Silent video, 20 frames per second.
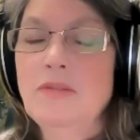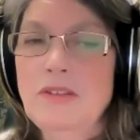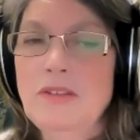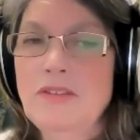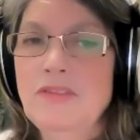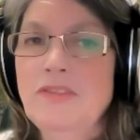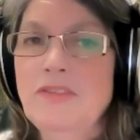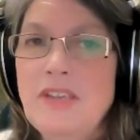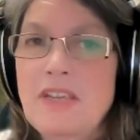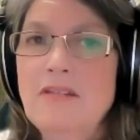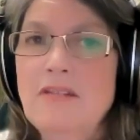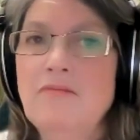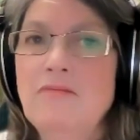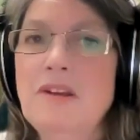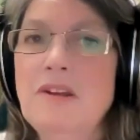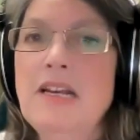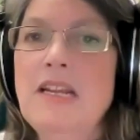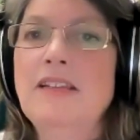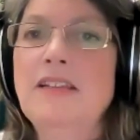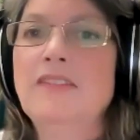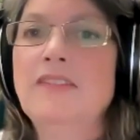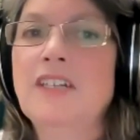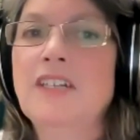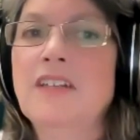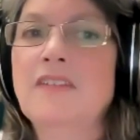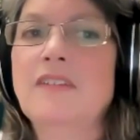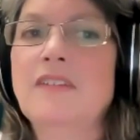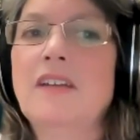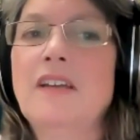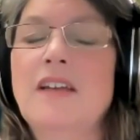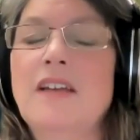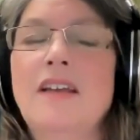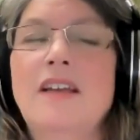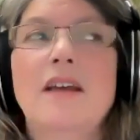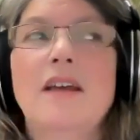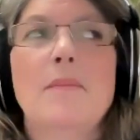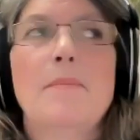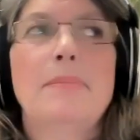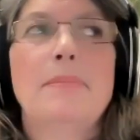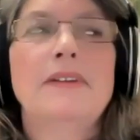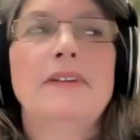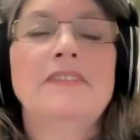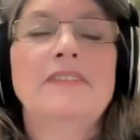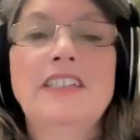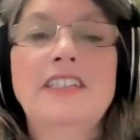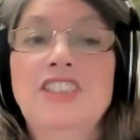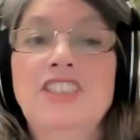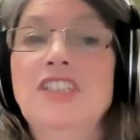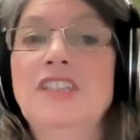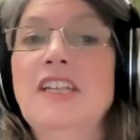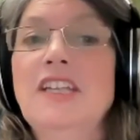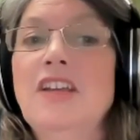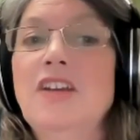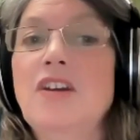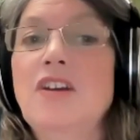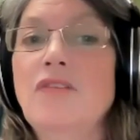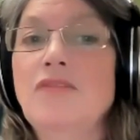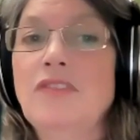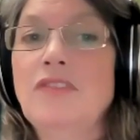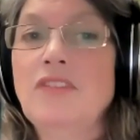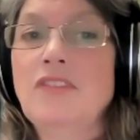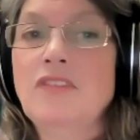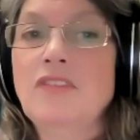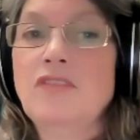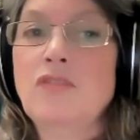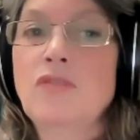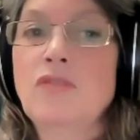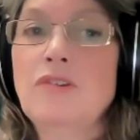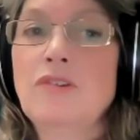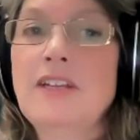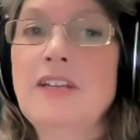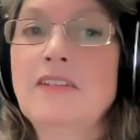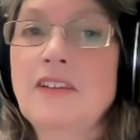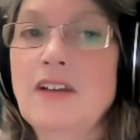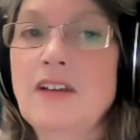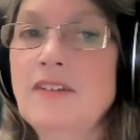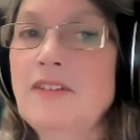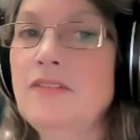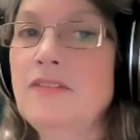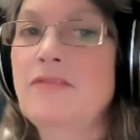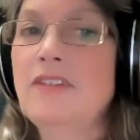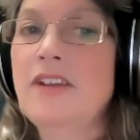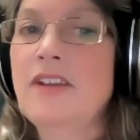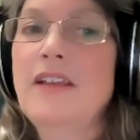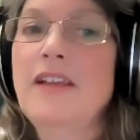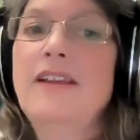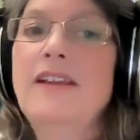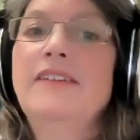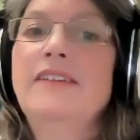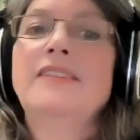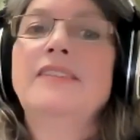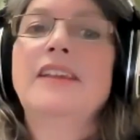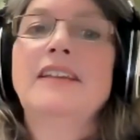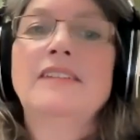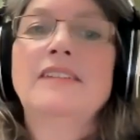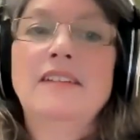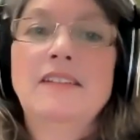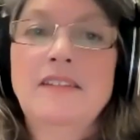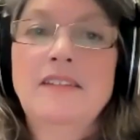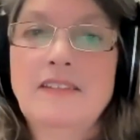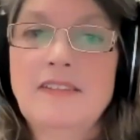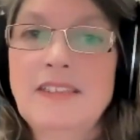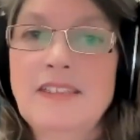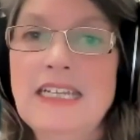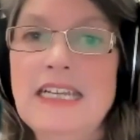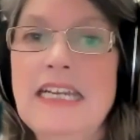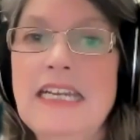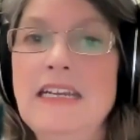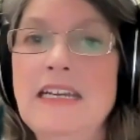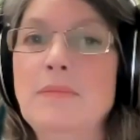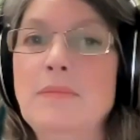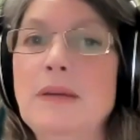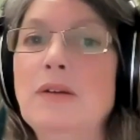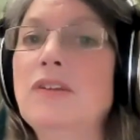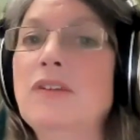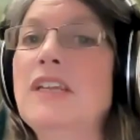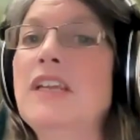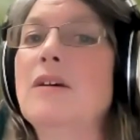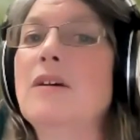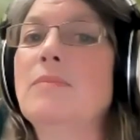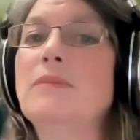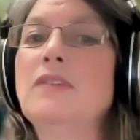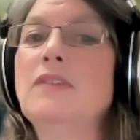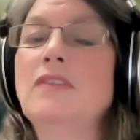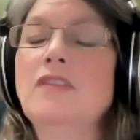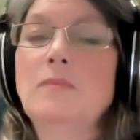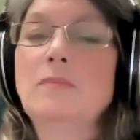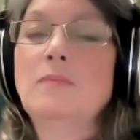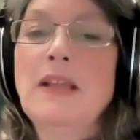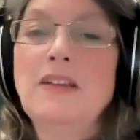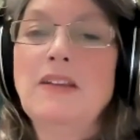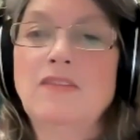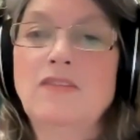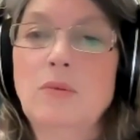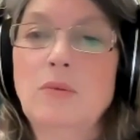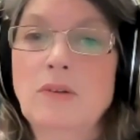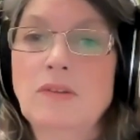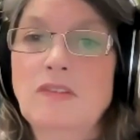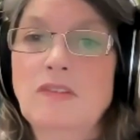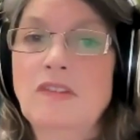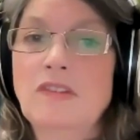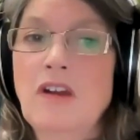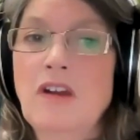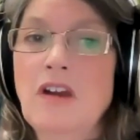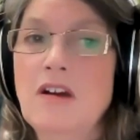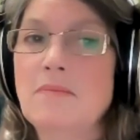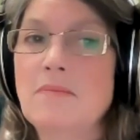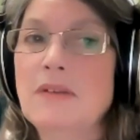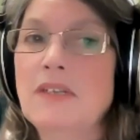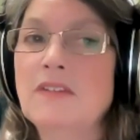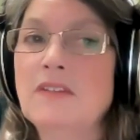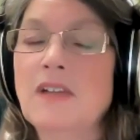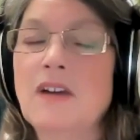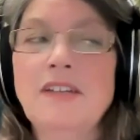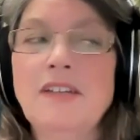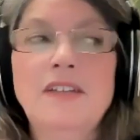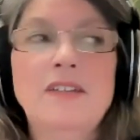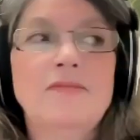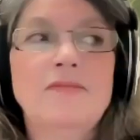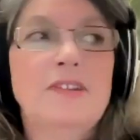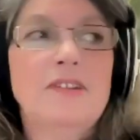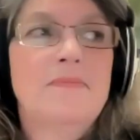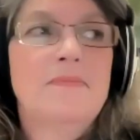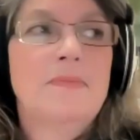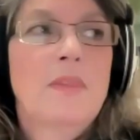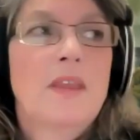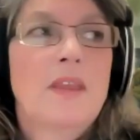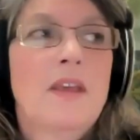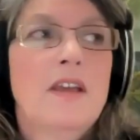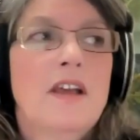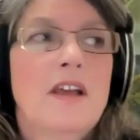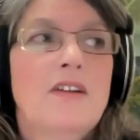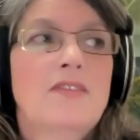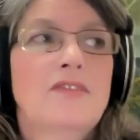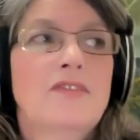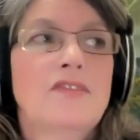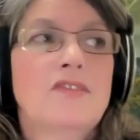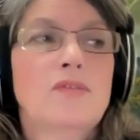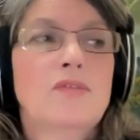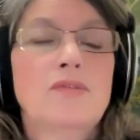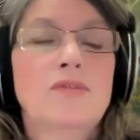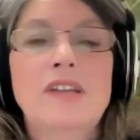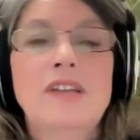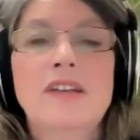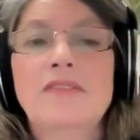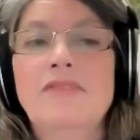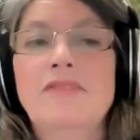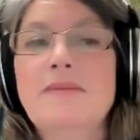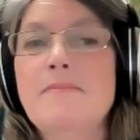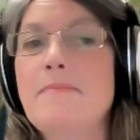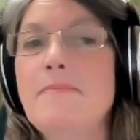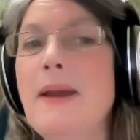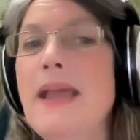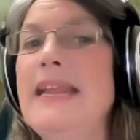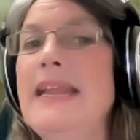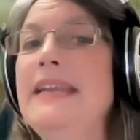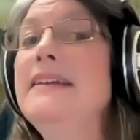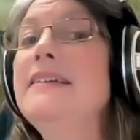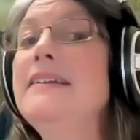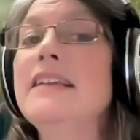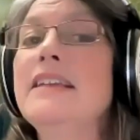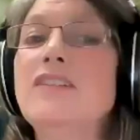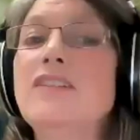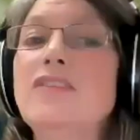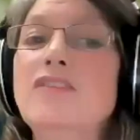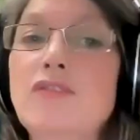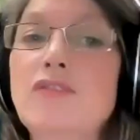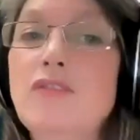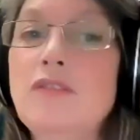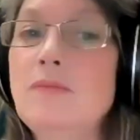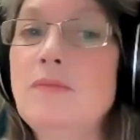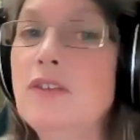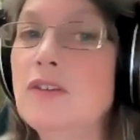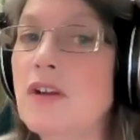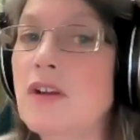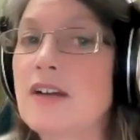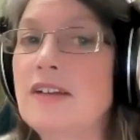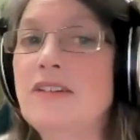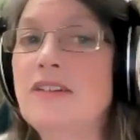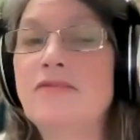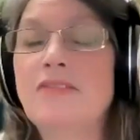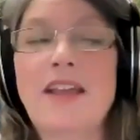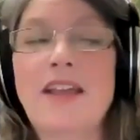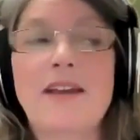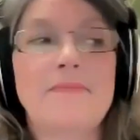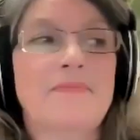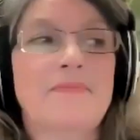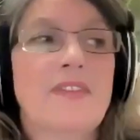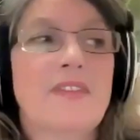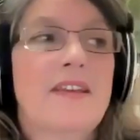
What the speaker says: seeing really is just positioning of the story. It's kind of setting the scene, building up the suspense for what's to come. It's kind of a story of impending doom. You kind of get